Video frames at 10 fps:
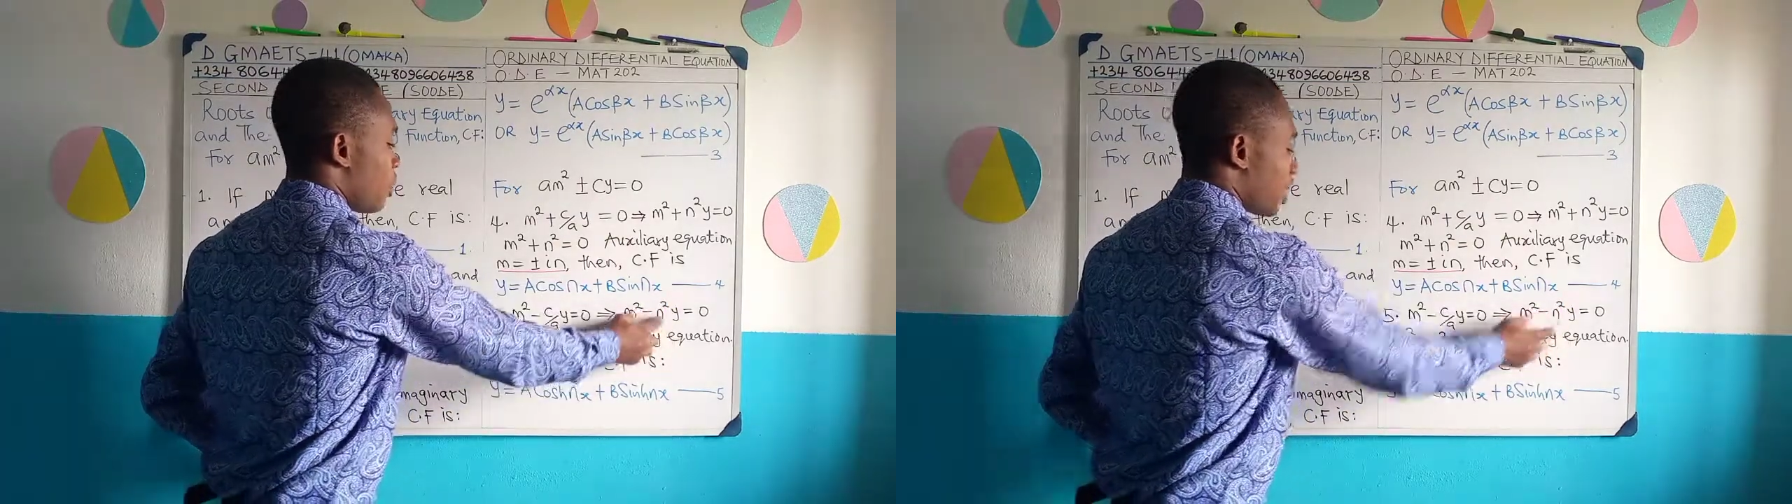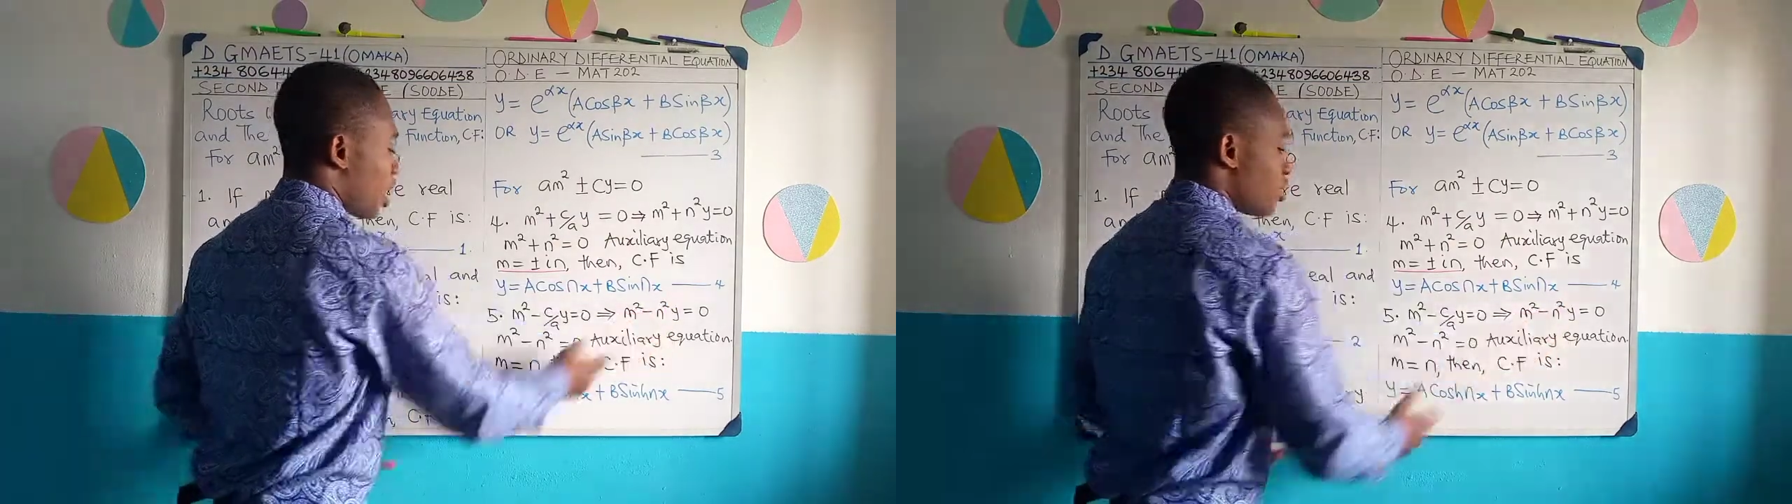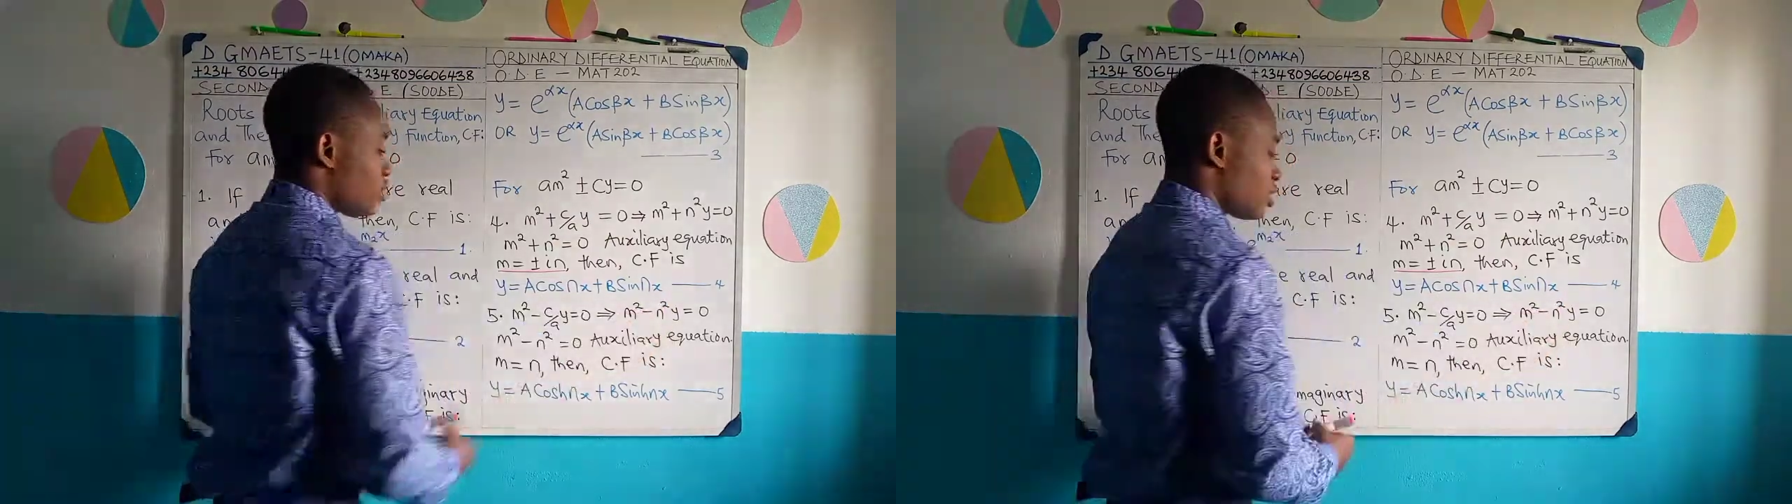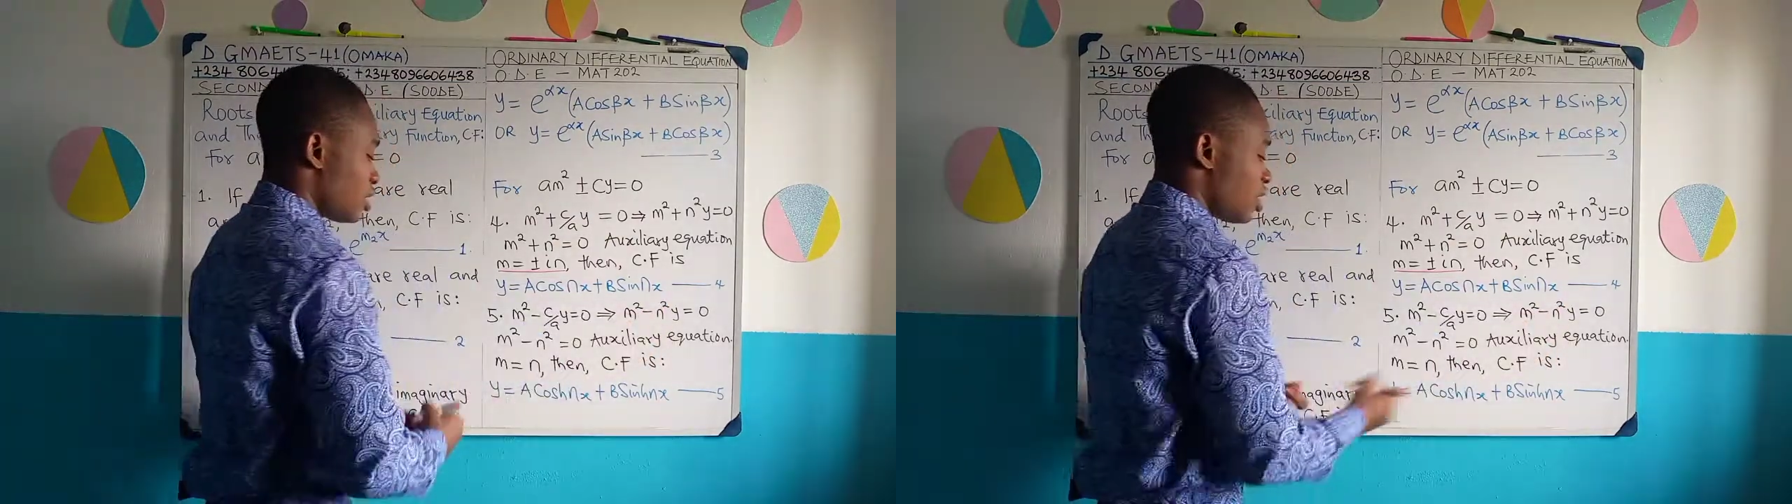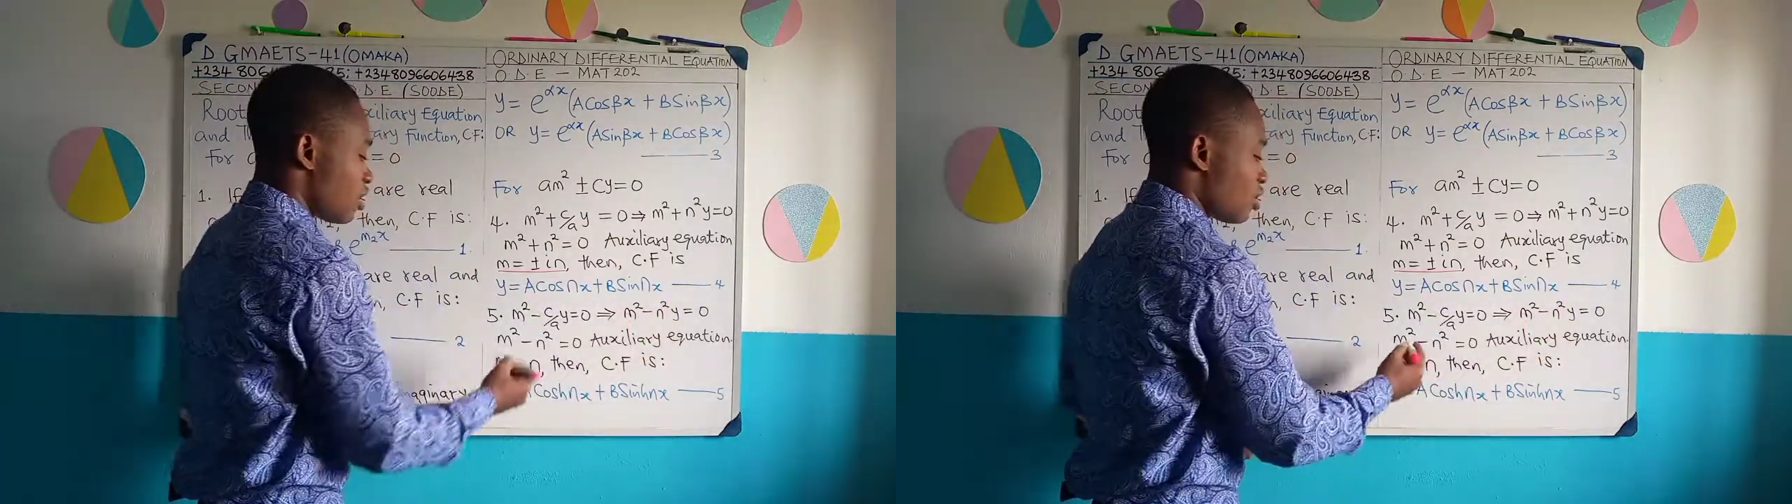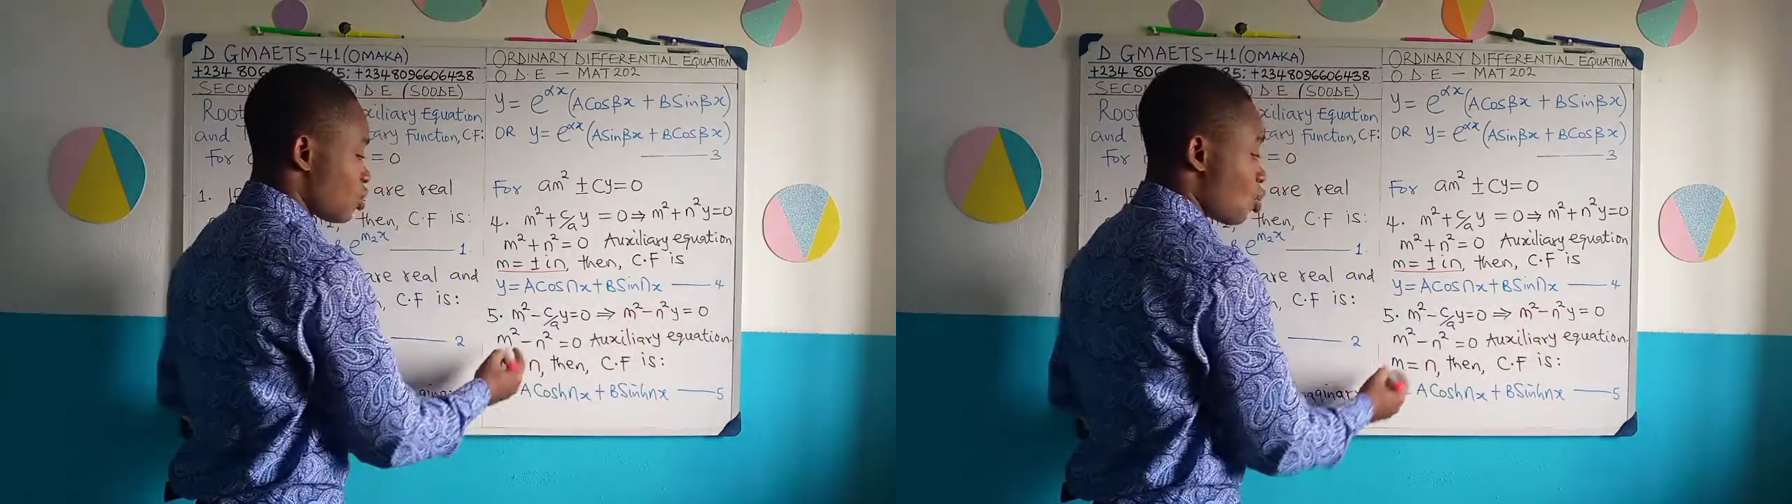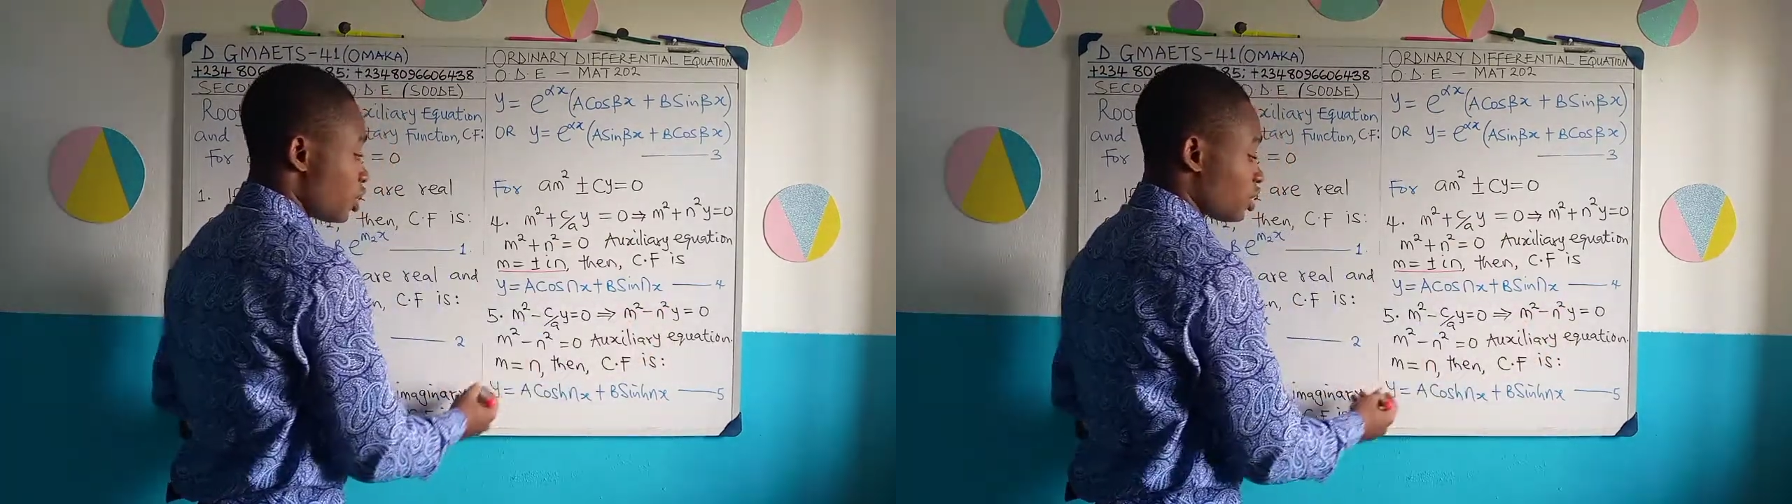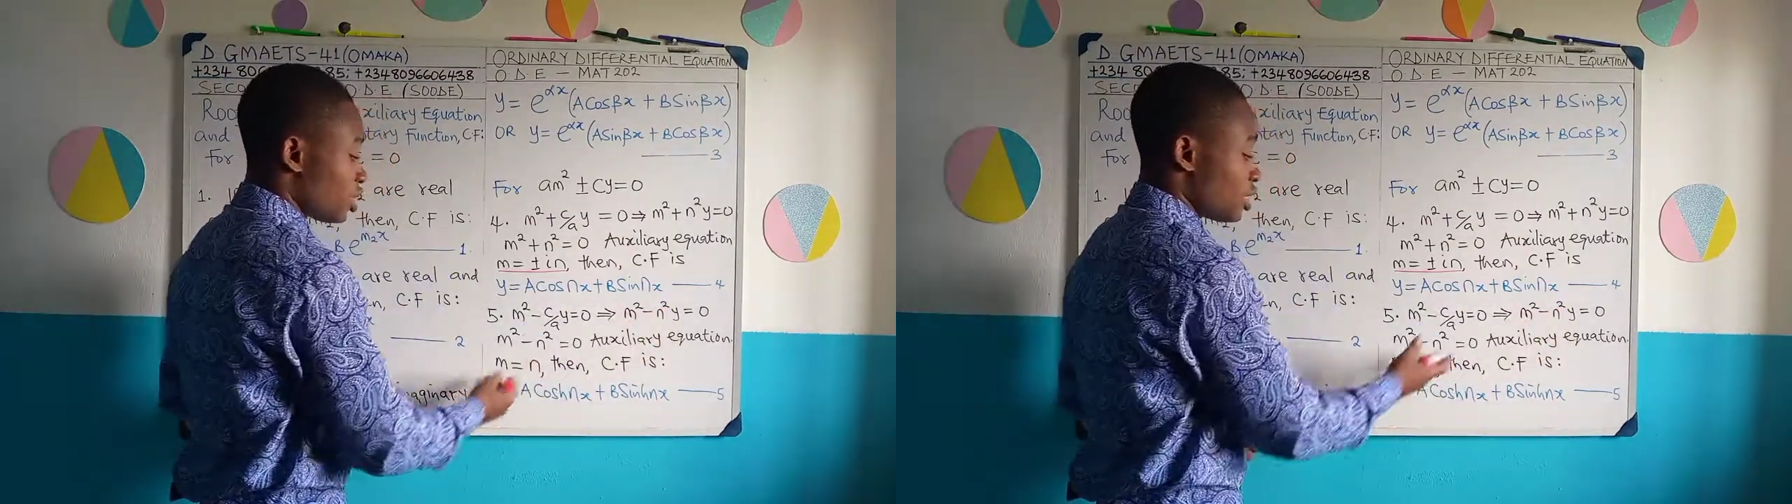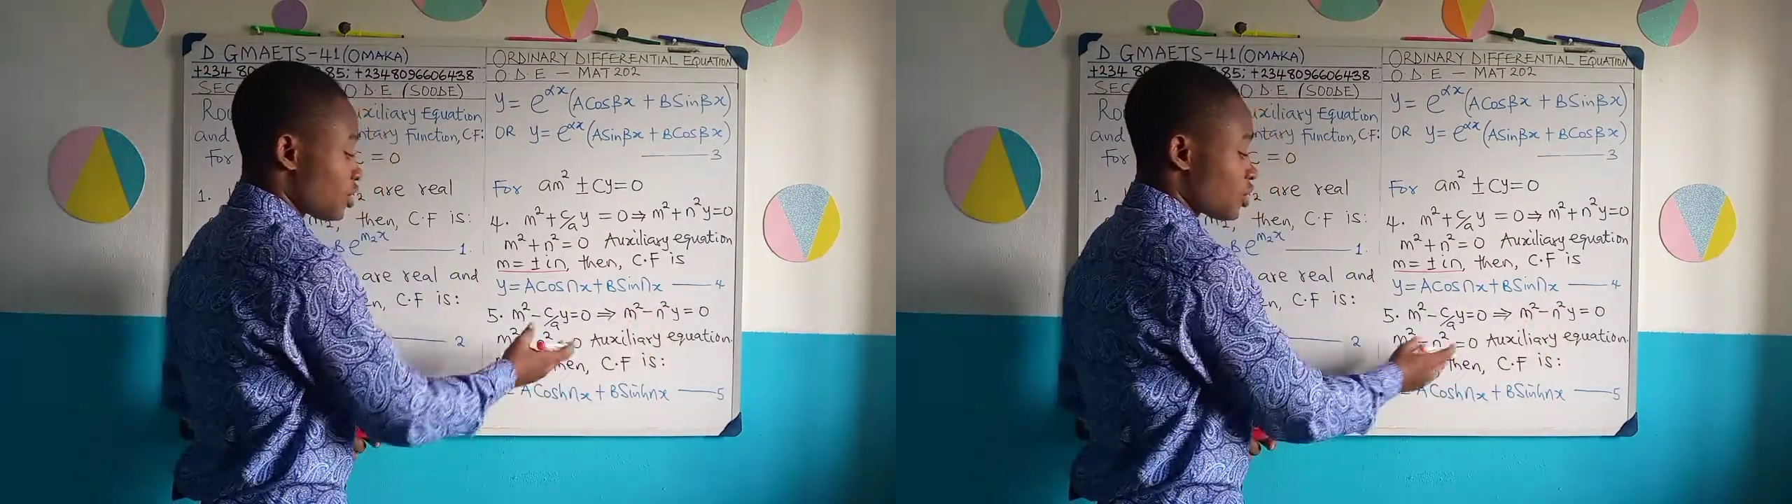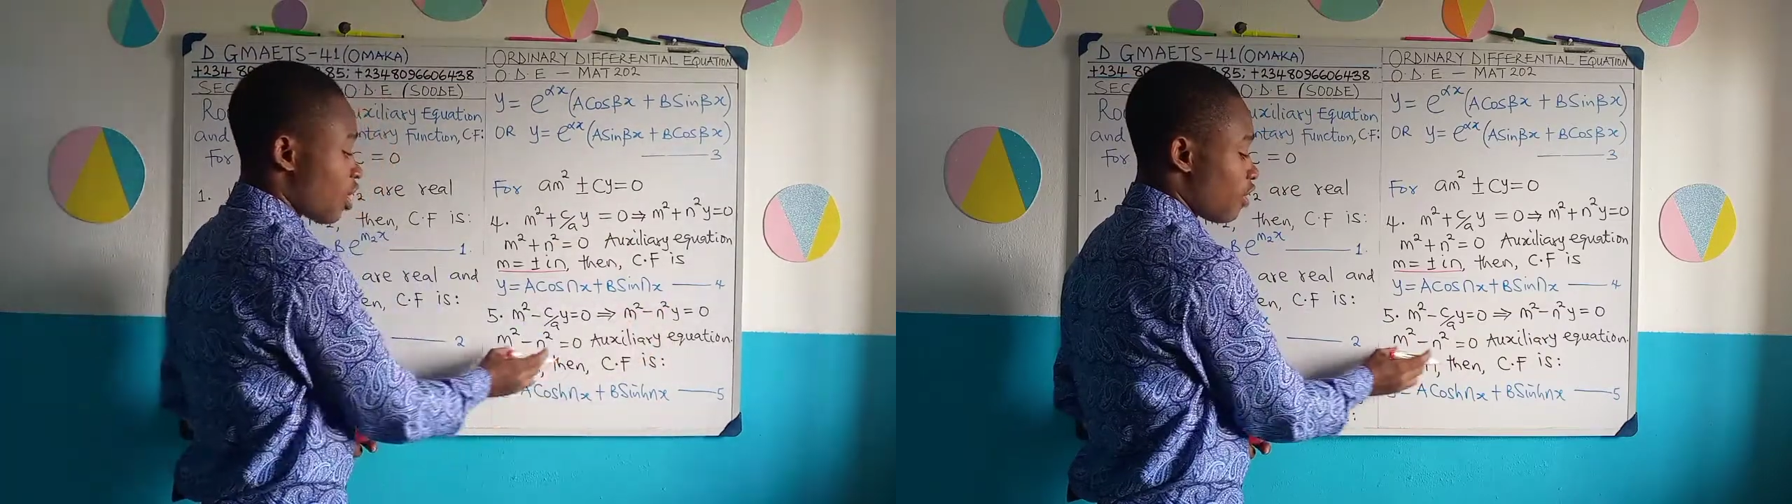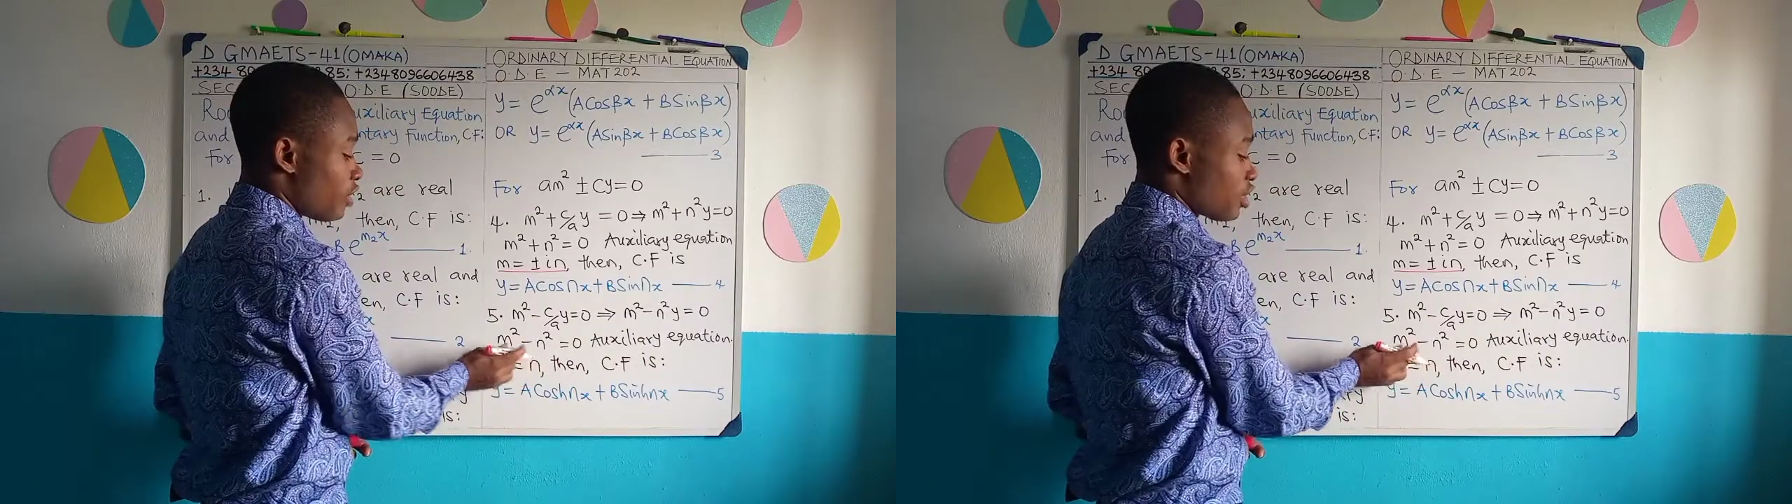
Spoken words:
pick out the auxiliary equation and solve.